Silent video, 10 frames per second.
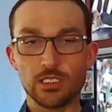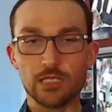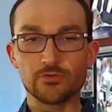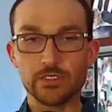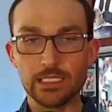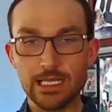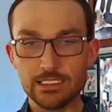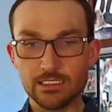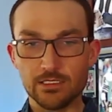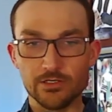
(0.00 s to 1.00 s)

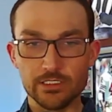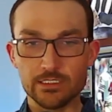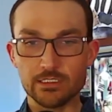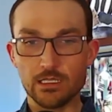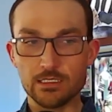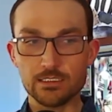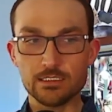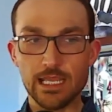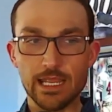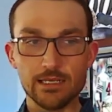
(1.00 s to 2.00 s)
unrealized securities
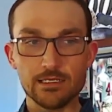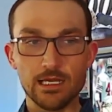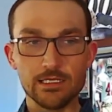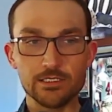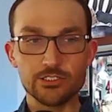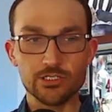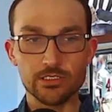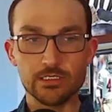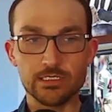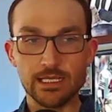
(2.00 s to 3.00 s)
losses and
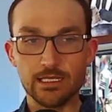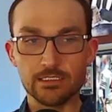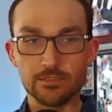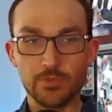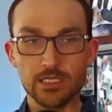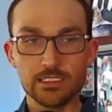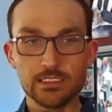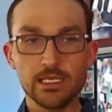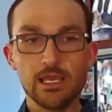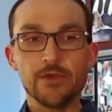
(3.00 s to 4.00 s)
uninsured
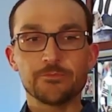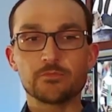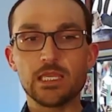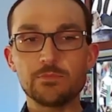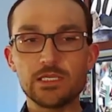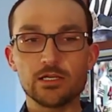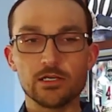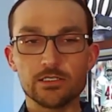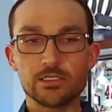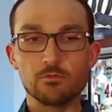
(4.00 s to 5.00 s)
deposits may be
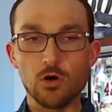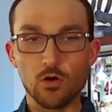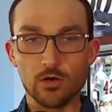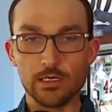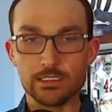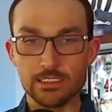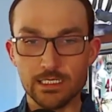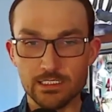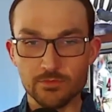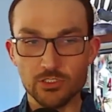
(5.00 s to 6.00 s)
hurt more as
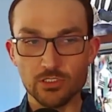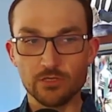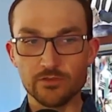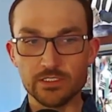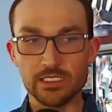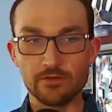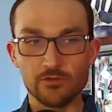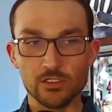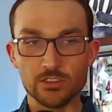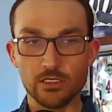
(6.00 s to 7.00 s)
customers look for
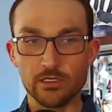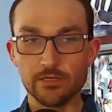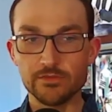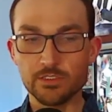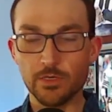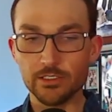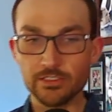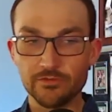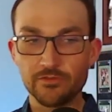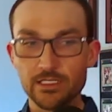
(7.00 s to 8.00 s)
safer alternatives to park
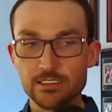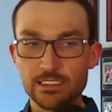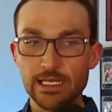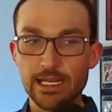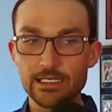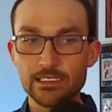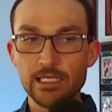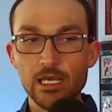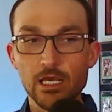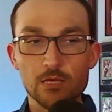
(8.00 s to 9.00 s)
their funds, it added.
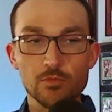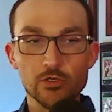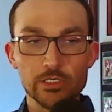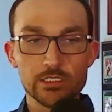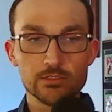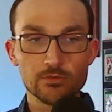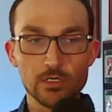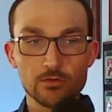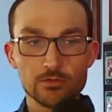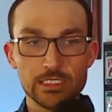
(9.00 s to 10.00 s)
Moody's
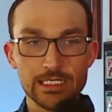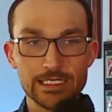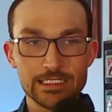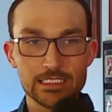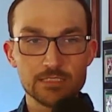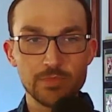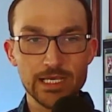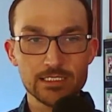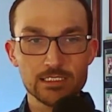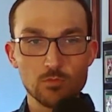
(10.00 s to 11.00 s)
wrote it
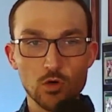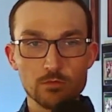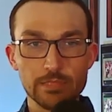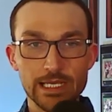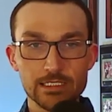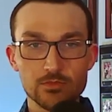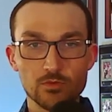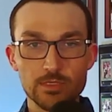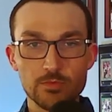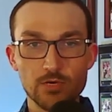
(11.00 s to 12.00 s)
expects more banks will
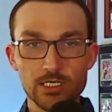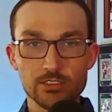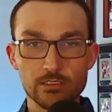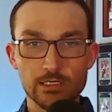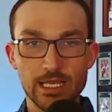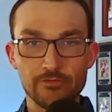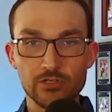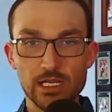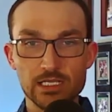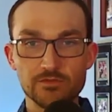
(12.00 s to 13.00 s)
be pressured
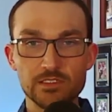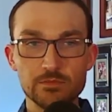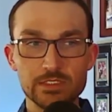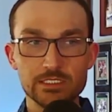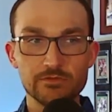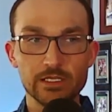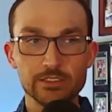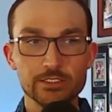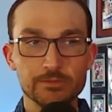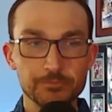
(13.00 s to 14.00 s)
after SVB's
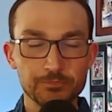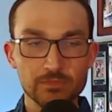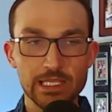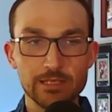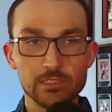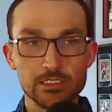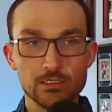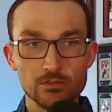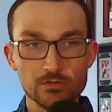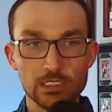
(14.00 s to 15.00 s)
failure, namely
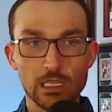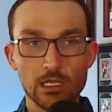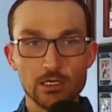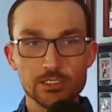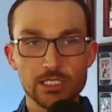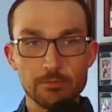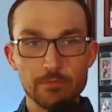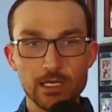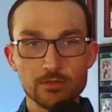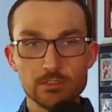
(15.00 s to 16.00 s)
those with large
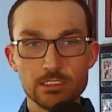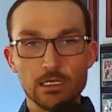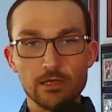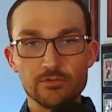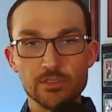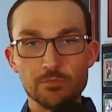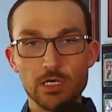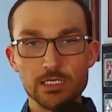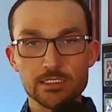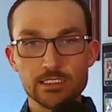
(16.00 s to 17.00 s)
amounts of
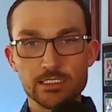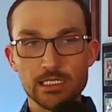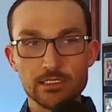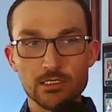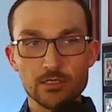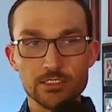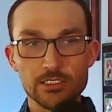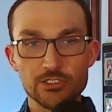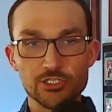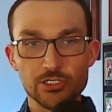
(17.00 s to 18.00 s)
deposits that aren't
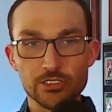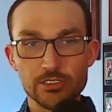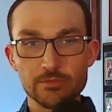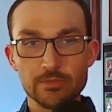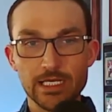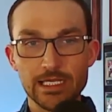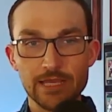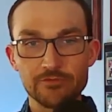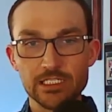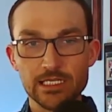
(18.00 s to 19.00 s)
insured by
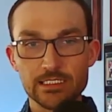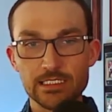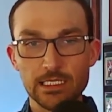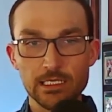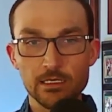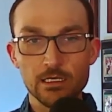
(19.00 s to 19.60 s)
FDIC.